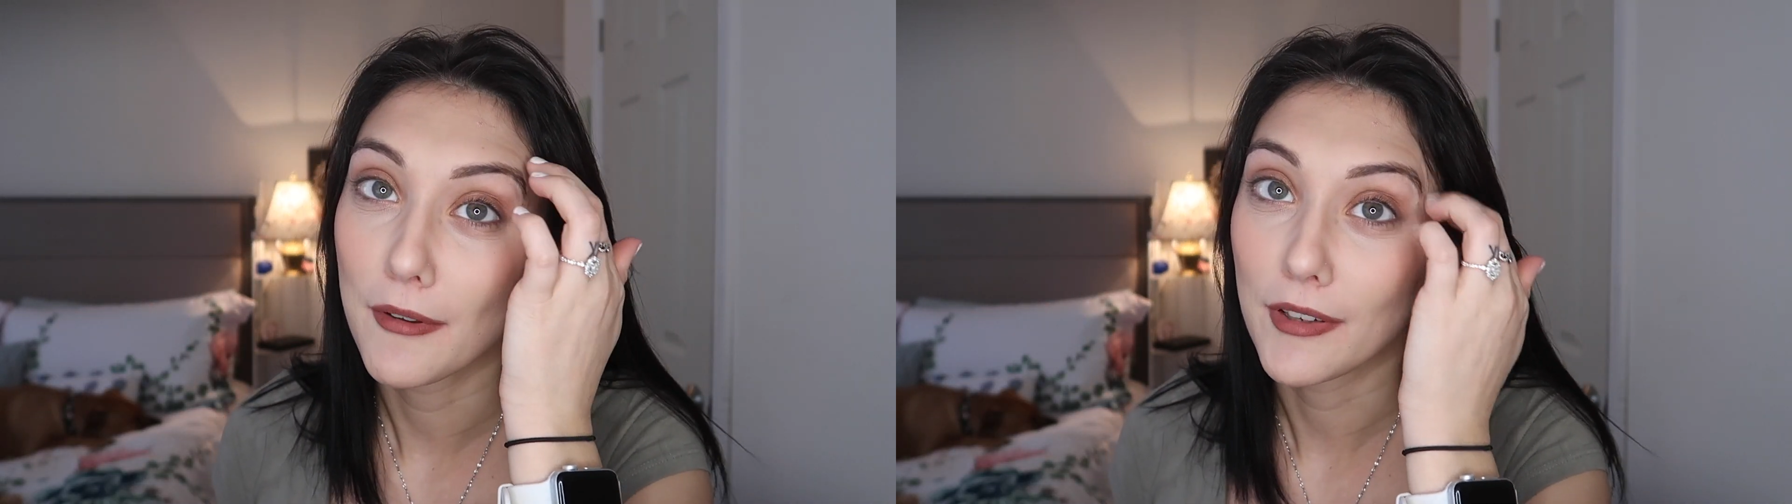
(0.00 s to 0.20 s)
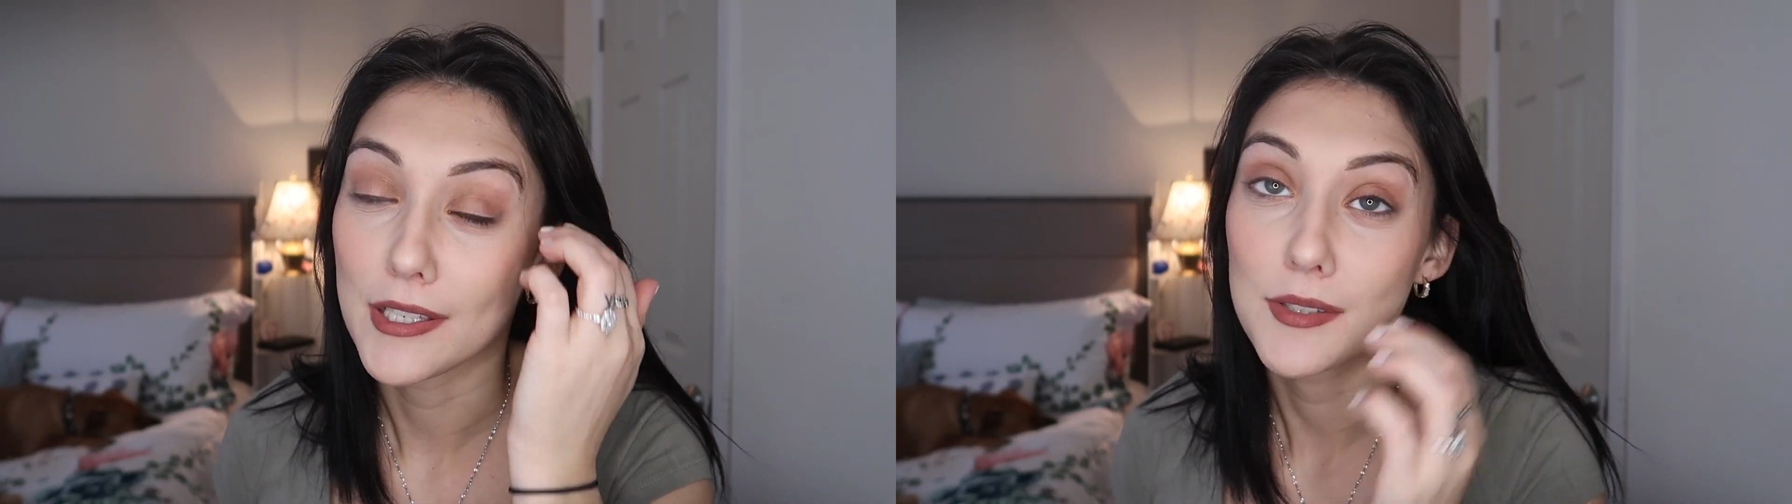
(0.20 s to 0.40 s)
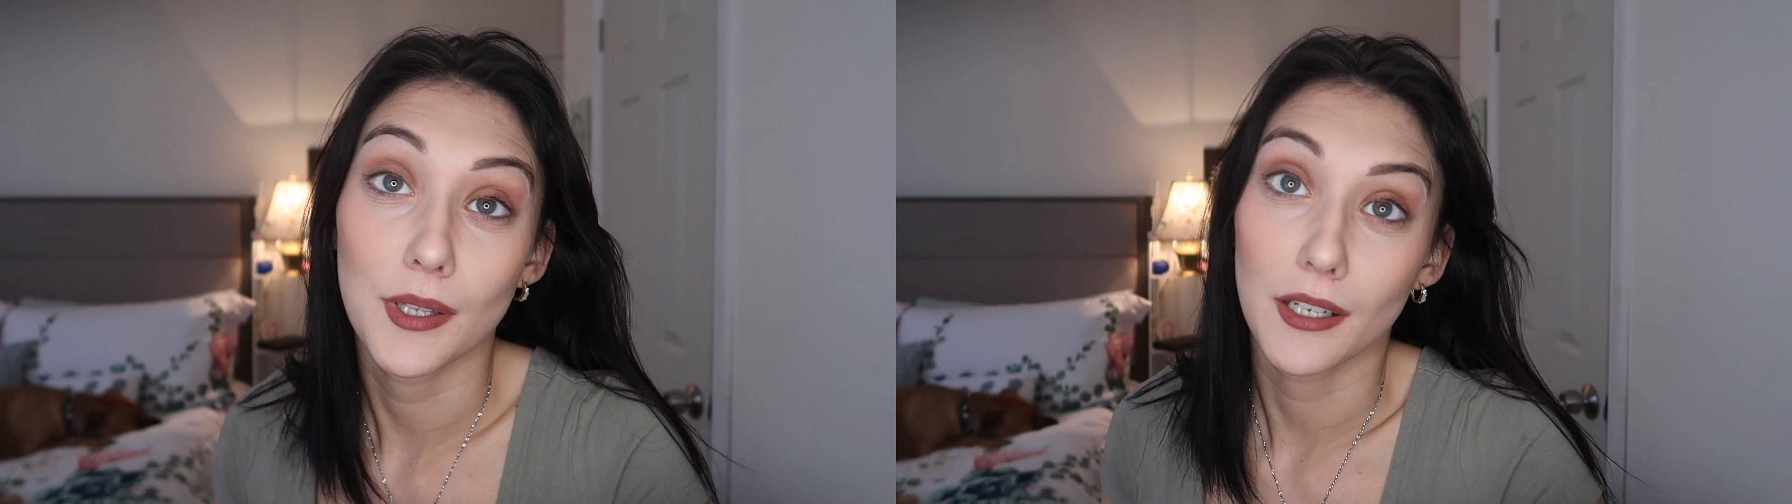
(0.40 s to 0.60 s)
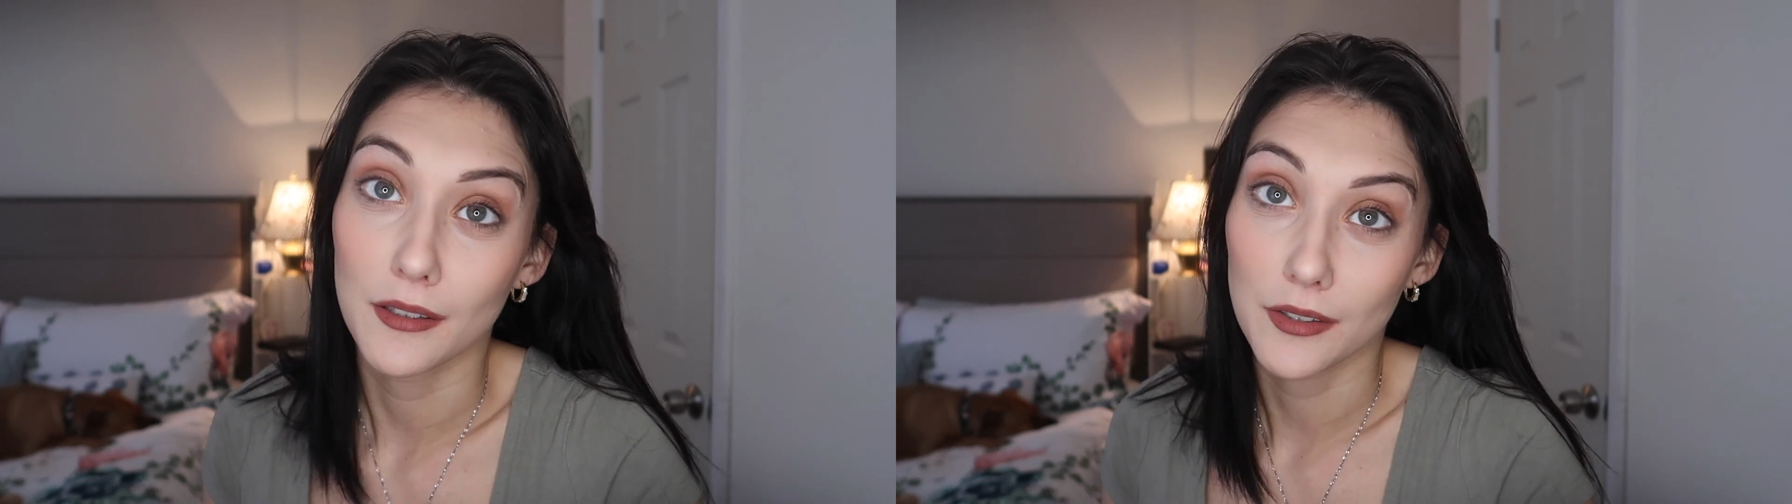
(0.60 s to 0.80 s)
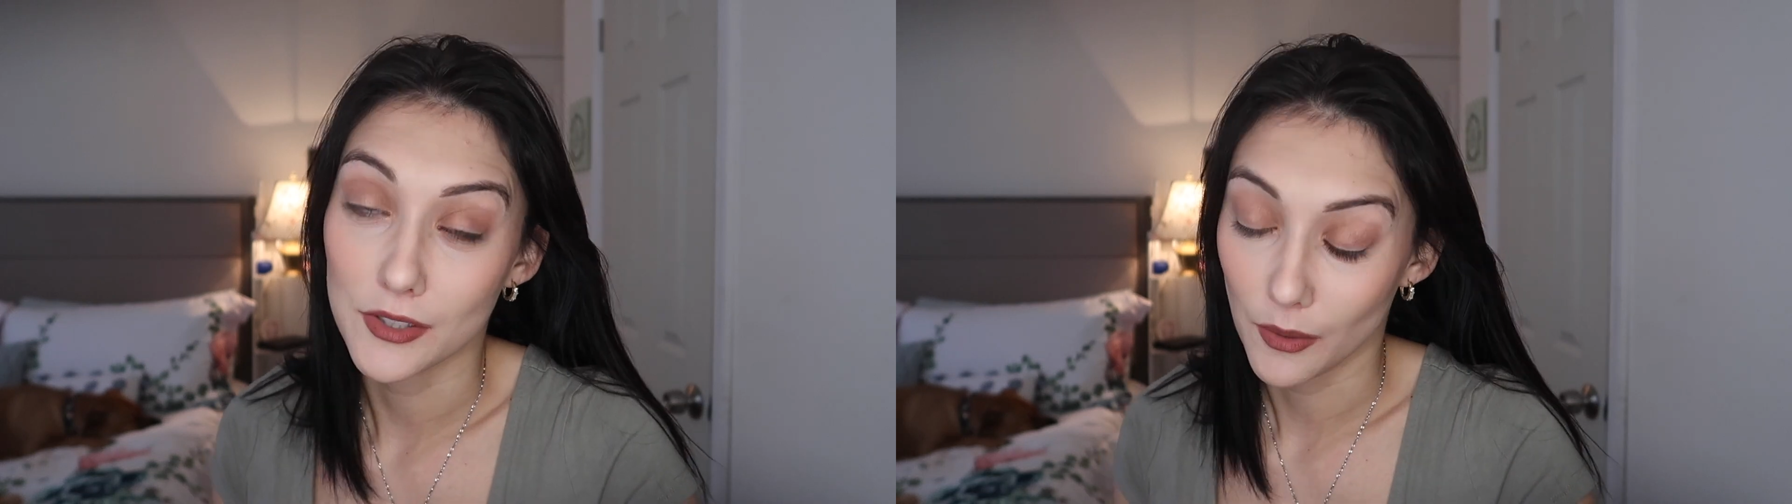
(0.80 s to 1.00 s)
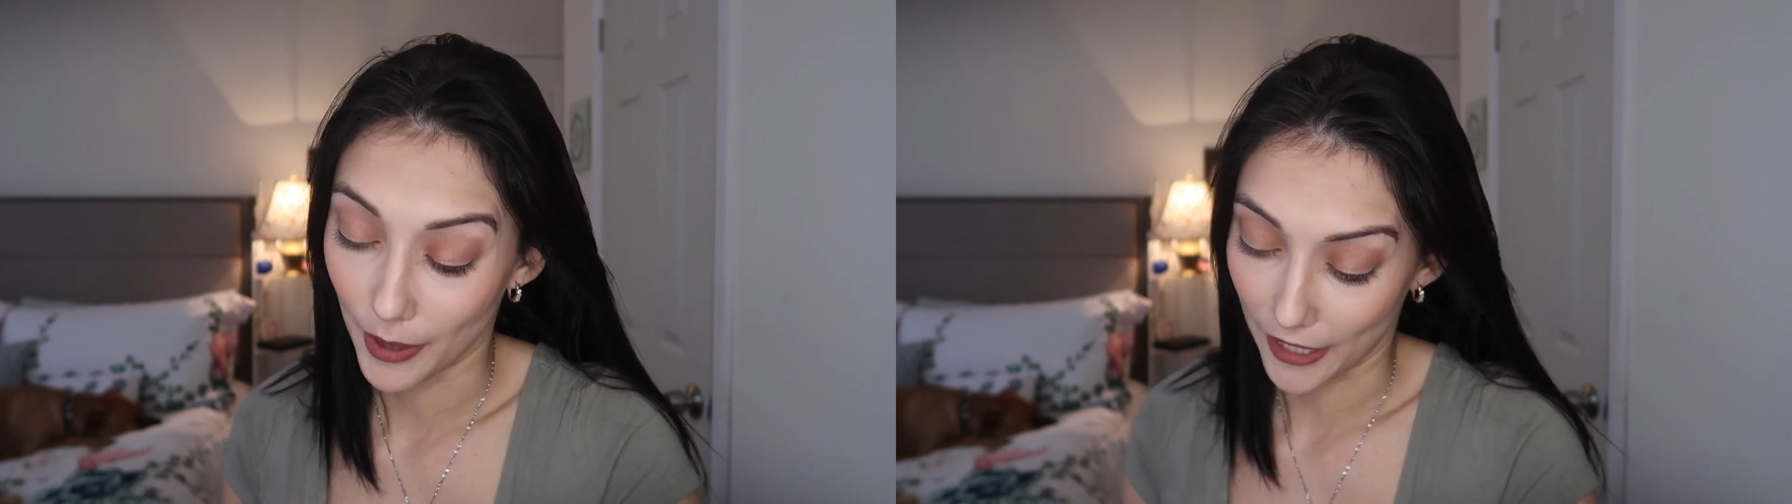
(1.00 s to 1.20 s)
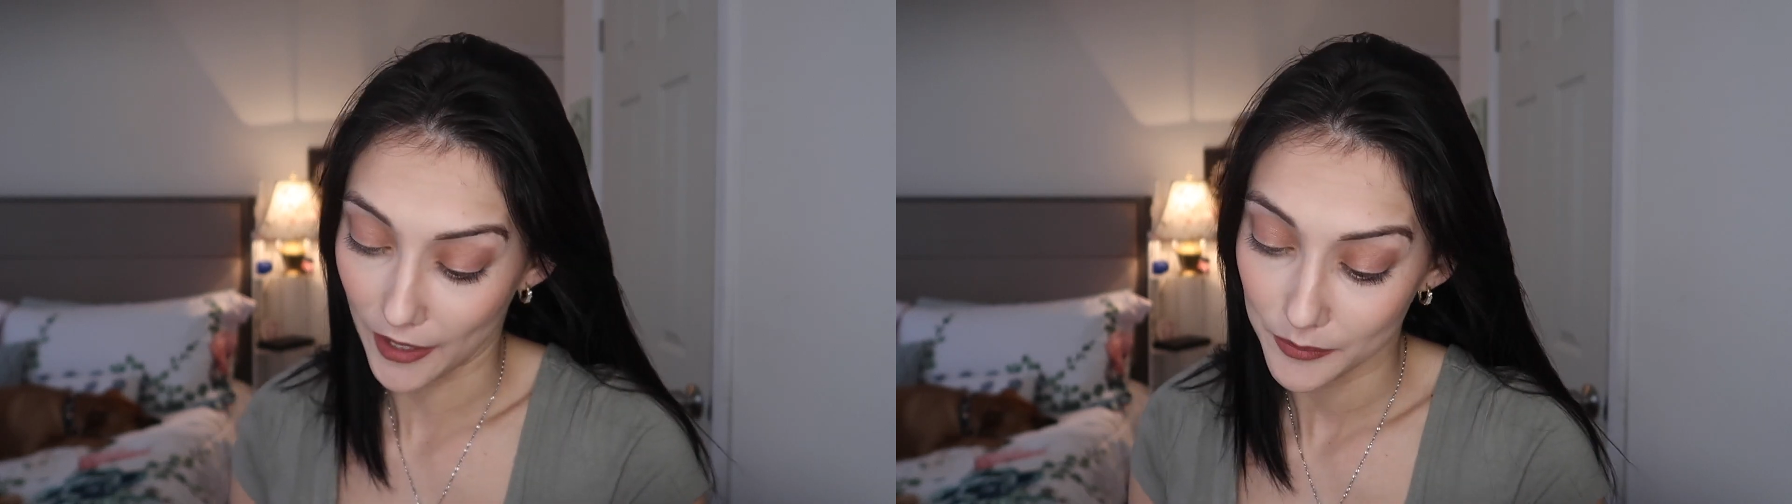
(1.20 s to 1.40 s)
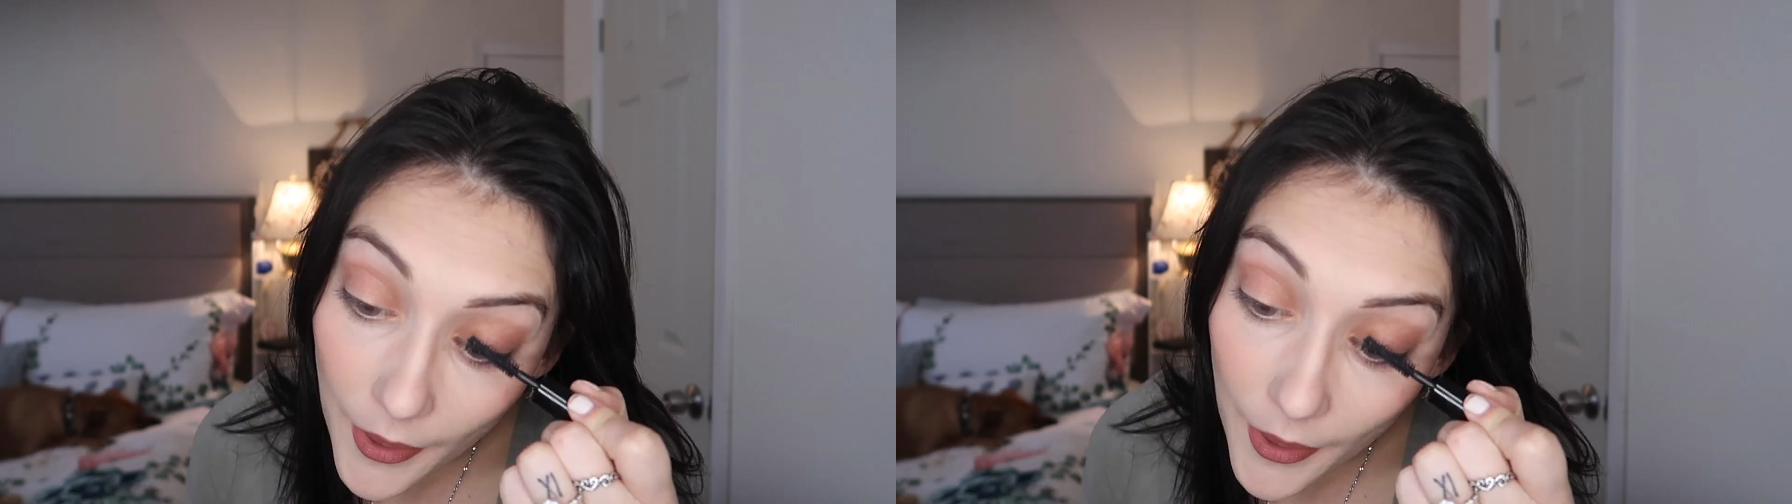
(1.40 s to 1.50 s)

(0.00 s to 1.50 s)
face so I didn't look so bad.